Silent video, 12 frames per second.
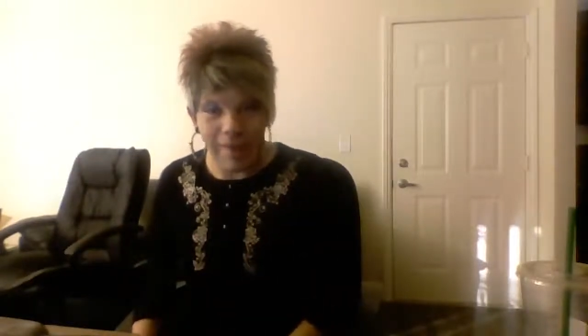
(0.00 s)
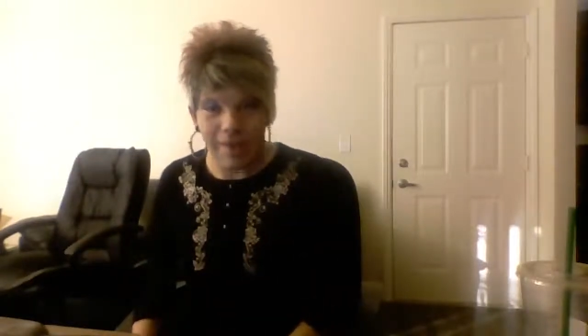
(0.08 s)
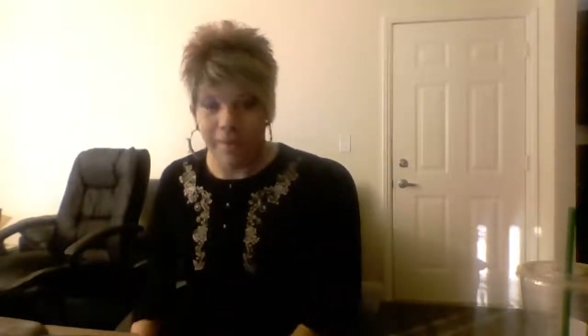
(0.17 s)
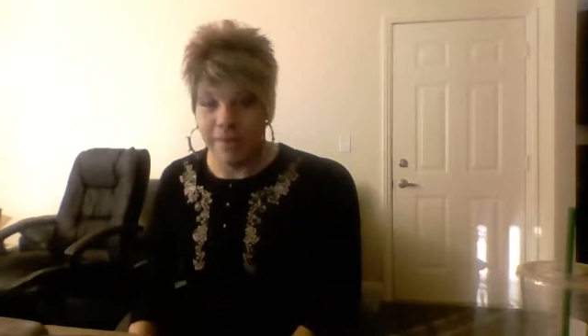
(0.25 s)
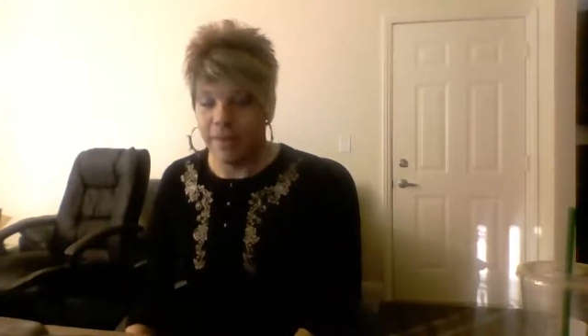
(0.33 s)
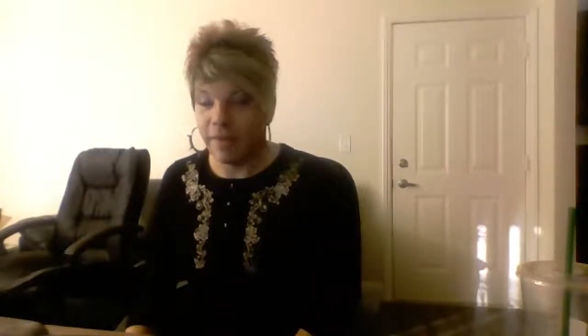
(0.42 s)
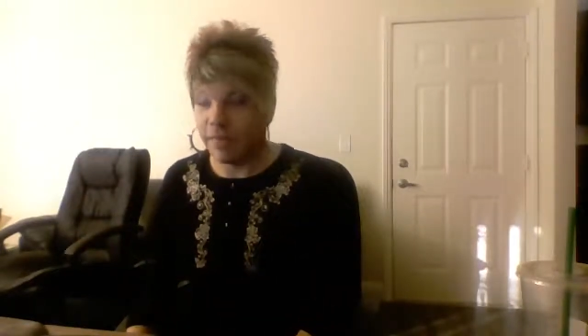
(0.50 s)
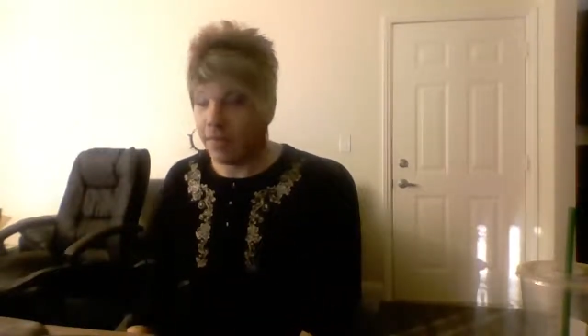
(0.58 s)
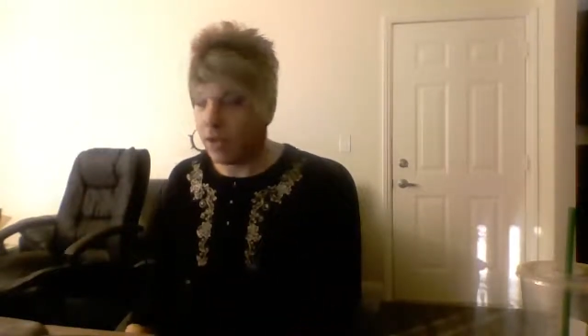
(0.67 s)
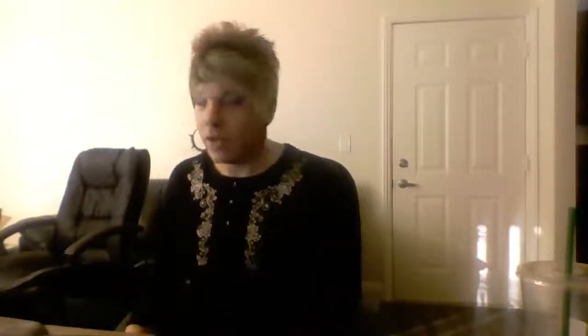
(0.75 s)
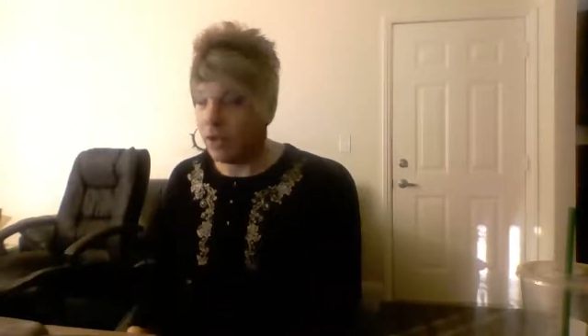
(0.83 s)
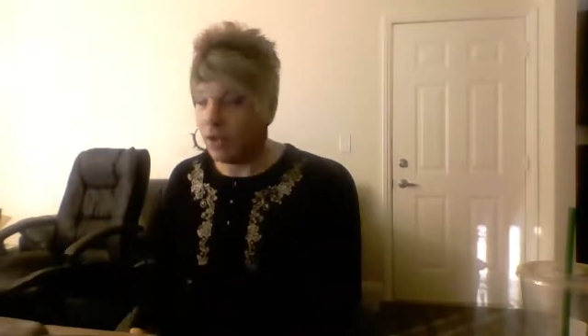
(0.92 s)
It's a
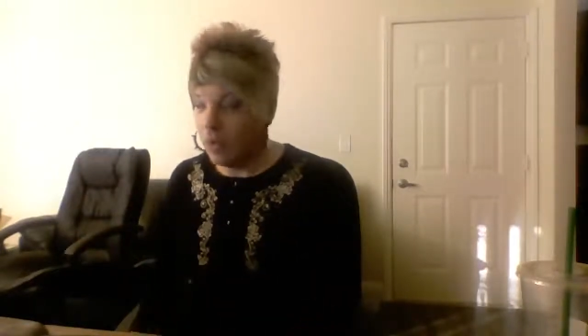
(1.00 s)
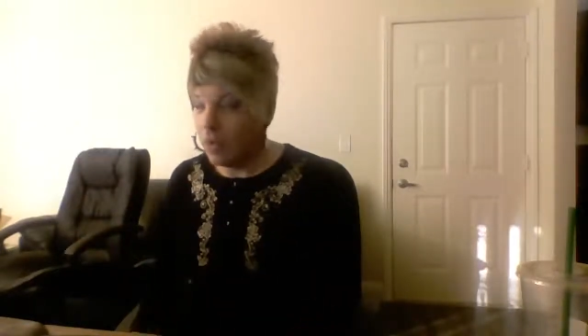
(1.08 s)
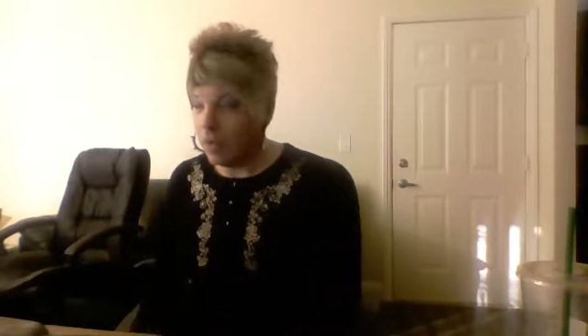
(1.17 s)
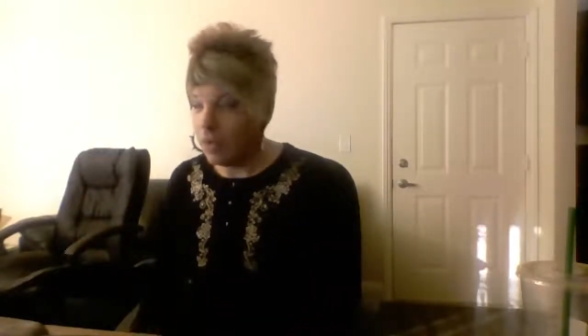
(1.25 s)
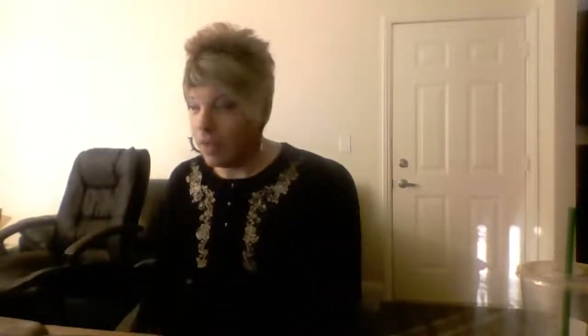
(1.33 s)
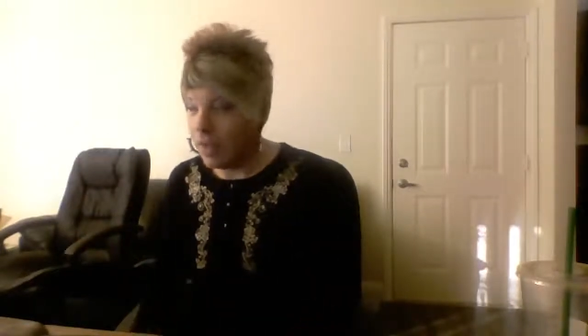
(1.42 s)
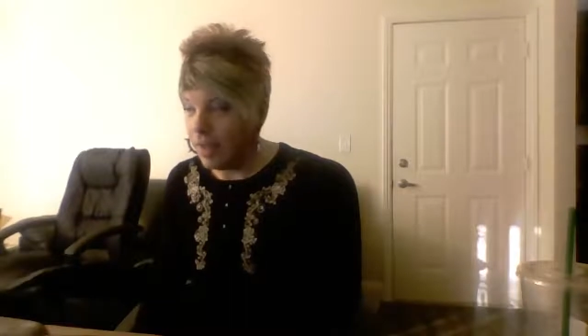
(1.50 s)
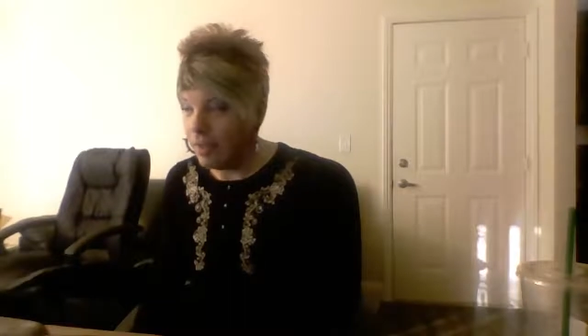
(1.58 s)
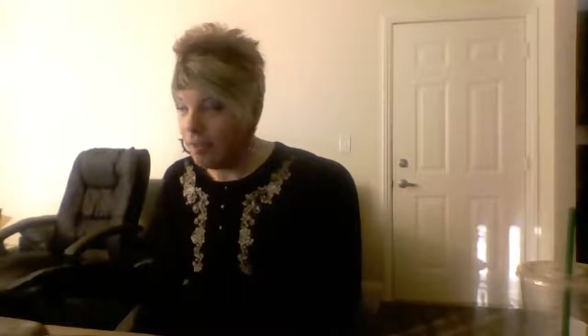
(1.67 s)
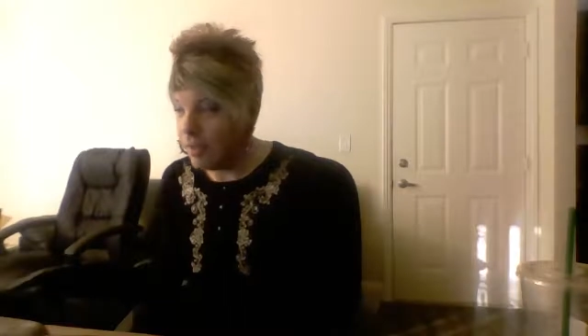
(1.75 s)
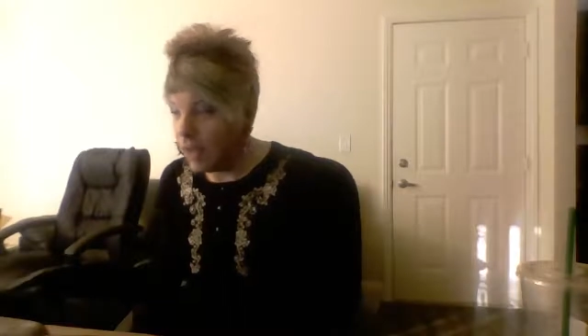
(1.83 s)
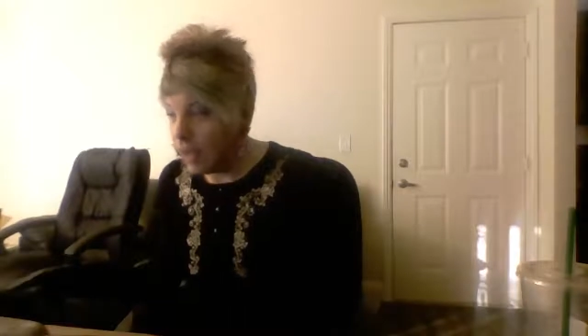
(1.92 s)
very cool
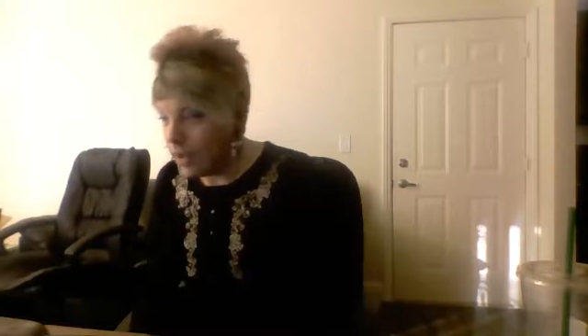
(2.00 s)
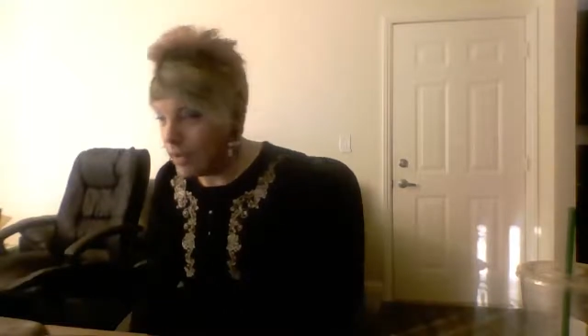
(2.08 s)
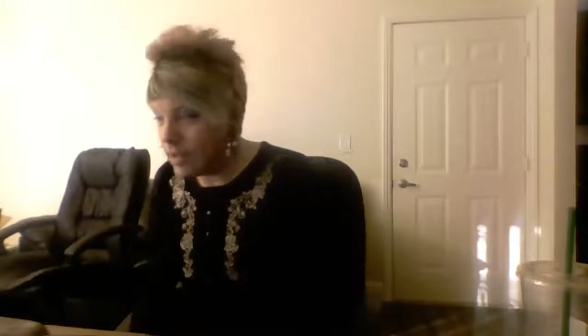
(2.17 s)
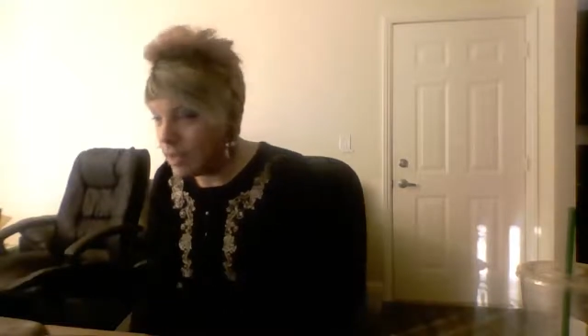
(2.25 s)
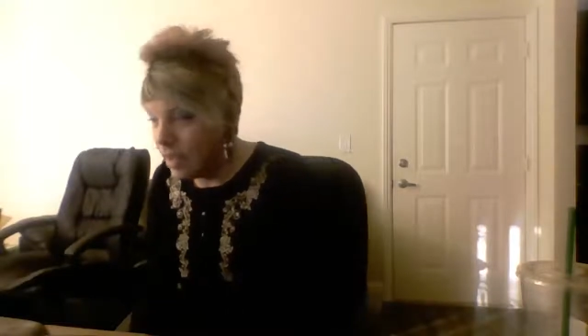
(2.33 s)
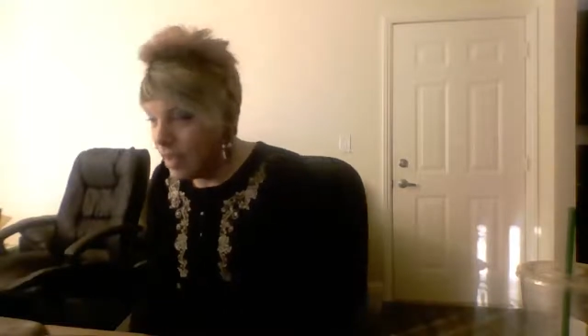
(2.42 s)
art